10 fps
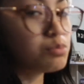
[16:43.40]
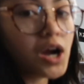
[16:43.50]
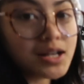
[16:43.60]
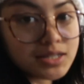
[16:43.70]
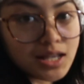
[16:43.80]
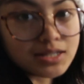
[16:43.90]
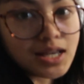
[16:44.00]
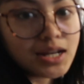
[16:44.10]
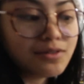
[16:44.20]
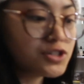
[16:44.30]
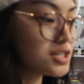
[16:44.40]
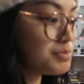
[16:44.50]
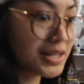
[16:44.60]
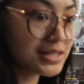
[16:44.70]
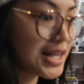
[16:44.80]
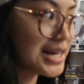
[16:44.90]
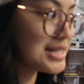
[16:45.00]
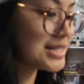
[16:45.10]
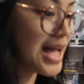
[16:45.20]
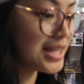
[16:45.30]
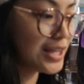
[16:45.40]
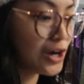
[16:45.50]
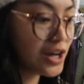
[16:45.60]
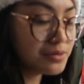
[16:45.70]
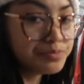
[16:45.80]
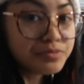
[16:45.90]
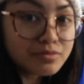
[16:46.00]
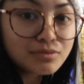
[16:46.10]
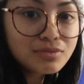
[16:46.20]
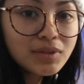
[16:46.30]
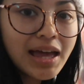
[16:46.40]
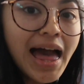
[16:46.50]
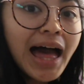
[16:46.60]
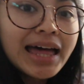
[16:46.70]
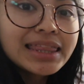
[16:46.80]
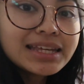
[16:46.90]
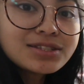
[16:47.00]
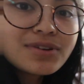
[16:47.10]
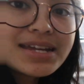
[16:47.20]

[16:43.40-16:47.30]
to process and have just been kind of slacking on. This